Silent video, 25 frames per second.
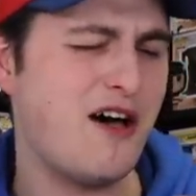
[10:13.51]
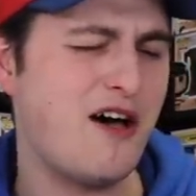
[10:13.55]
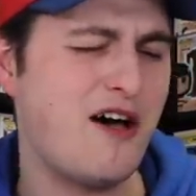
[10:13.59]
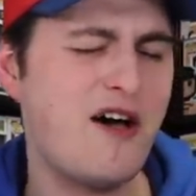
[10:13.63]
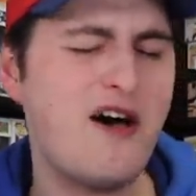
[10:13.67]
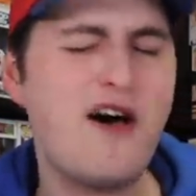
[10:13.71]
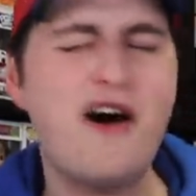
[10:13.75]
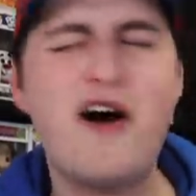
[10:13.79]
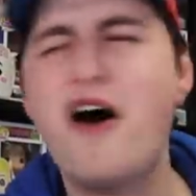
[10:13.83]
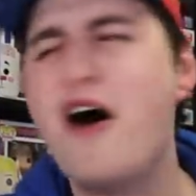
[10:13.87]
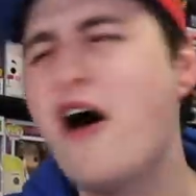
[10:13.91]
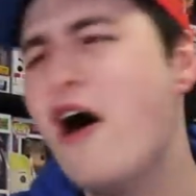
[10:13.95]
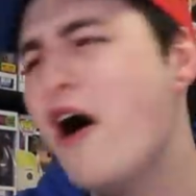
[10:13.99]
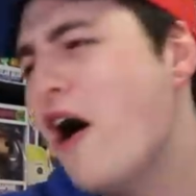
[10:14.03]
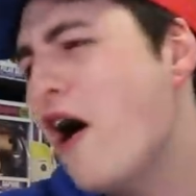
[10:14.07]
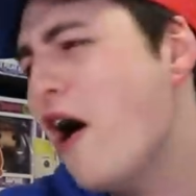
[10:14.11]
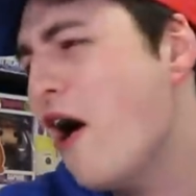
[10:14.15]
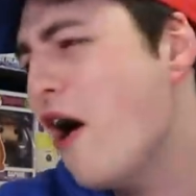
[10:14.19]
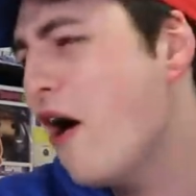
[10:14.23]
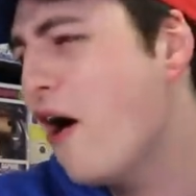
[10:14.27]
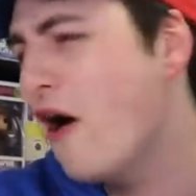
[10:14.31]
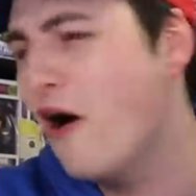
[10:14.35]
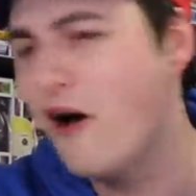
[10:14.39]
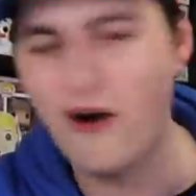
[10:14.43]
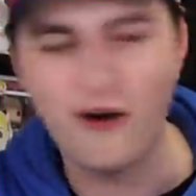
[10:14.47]

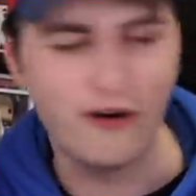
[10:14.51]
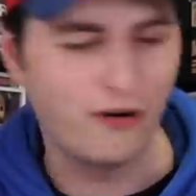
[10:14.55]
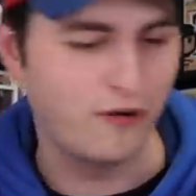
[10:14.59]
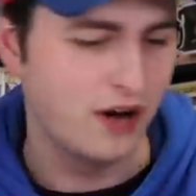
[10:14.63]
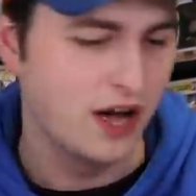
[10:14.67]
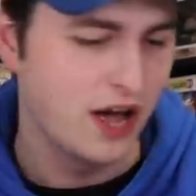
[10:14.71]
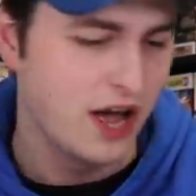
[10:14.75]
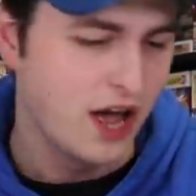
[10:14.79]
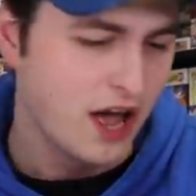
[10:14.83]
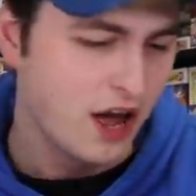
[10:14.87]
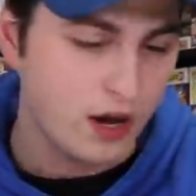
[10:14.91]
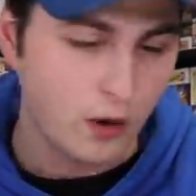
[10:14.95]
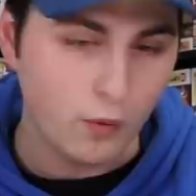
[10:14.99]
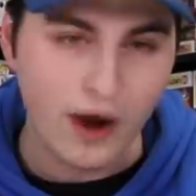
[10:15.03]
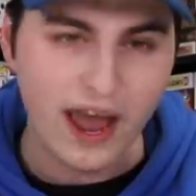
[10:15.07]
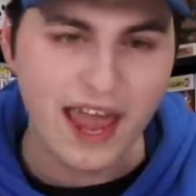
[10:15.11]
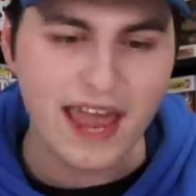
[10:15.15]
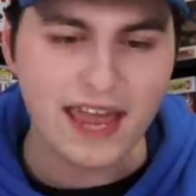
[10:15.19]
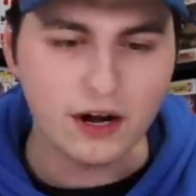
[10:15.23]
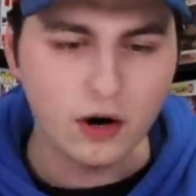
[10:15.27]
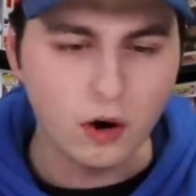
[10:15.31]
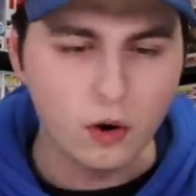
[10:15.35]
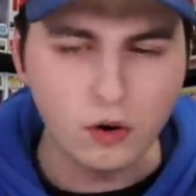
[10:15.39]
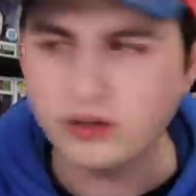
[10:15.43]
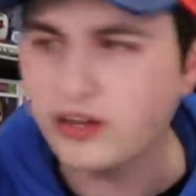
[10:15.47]
No!
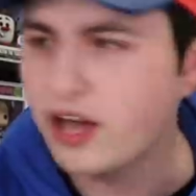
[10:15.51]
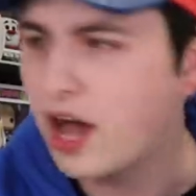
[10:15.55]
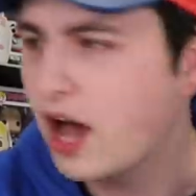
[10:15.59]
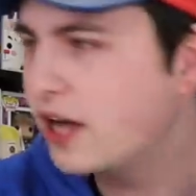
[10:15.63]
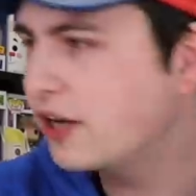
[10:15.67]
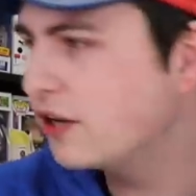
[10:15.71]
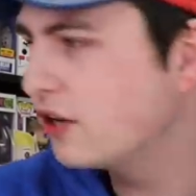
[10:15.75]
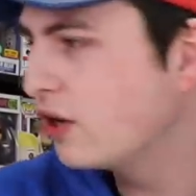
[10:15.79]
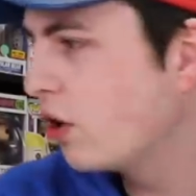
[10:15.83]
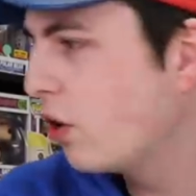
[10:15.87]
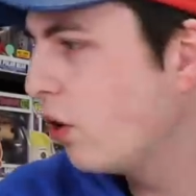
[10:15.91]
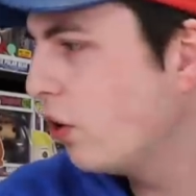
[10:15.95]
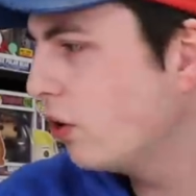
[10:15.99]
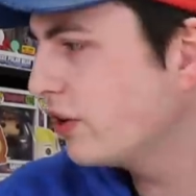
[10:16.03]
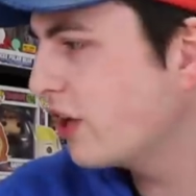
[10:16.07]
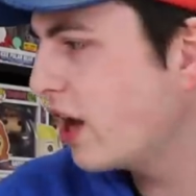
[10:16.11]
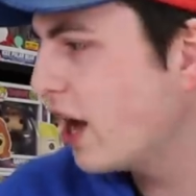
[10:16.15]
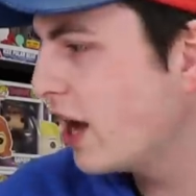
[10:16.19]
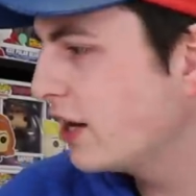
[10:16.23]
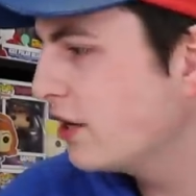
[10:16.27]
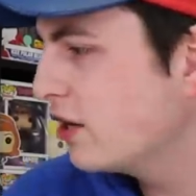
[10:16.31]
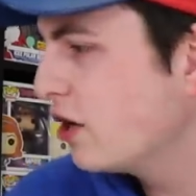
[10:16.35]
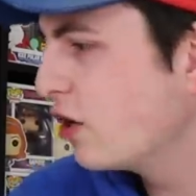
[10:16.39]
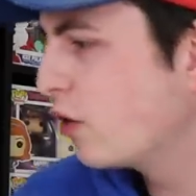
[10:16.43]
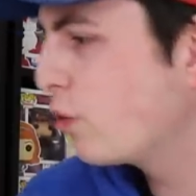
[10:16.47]
Wait, hold on. Hold
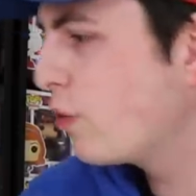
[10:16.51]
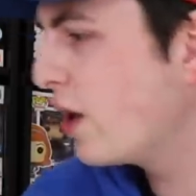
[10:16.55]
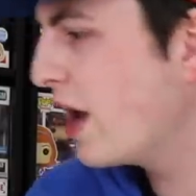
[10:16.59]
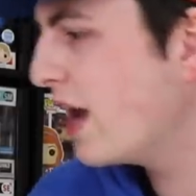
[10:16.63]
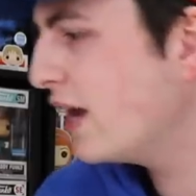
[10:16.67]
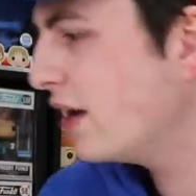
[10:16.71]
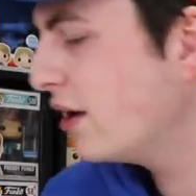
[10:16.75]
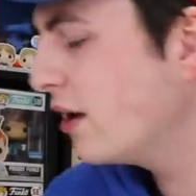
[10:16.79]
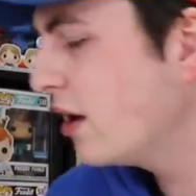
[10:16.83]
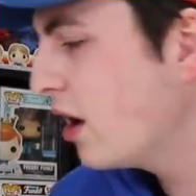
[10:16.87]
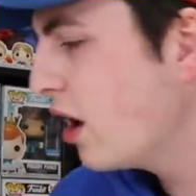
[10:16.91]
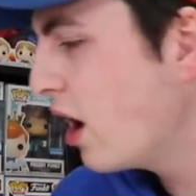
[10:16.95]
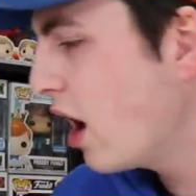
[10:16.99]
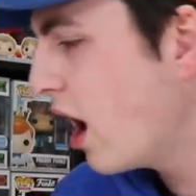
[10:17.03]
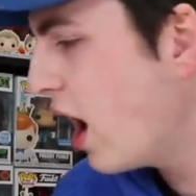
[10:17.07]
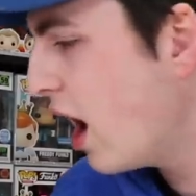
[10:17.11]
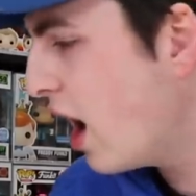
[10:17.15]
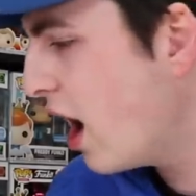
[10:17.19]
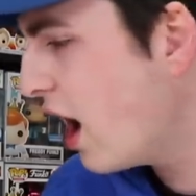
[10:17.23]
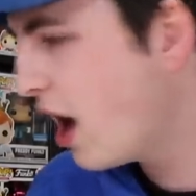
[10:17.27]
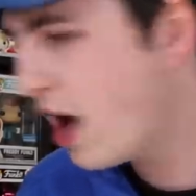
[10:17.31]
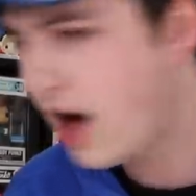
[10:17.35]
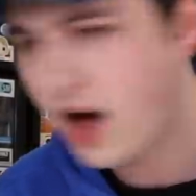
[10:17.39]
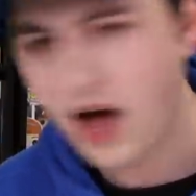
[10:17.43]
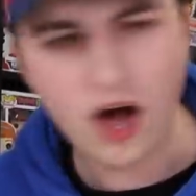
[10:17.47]
on. Wait.
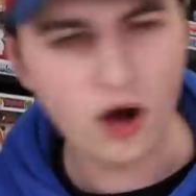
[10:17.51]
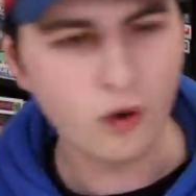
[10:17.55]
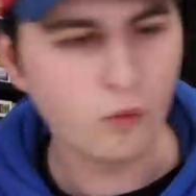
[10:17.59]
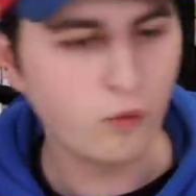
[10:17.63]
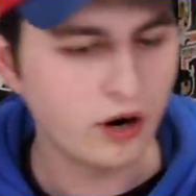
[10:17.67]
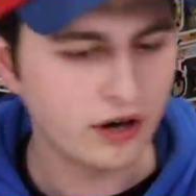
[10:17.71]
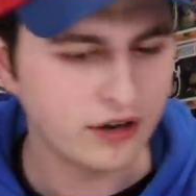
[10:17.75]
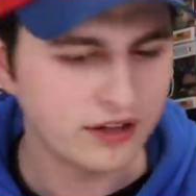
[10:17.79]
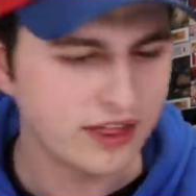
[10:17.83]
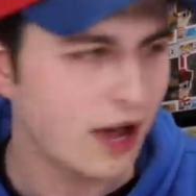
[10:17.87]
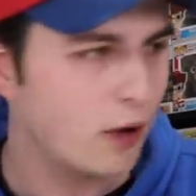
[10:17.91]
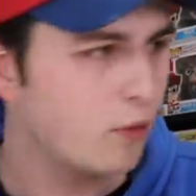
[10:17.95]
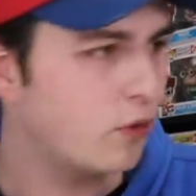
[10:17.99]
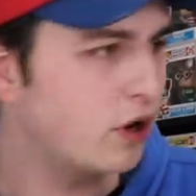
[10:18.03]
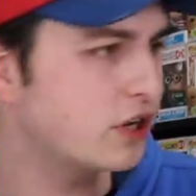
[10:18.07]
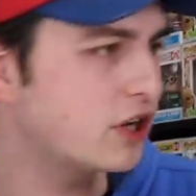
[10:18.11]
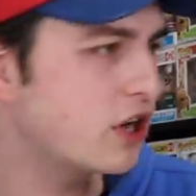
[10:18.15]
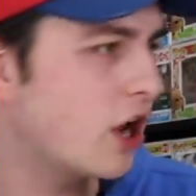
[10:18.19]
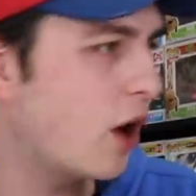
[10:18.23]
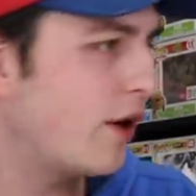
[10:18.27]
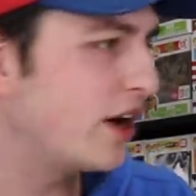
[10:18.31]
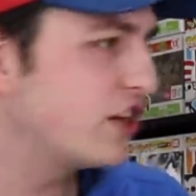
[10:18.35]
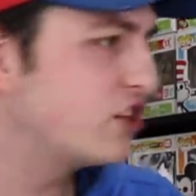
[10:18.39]
Uh, where did that one go?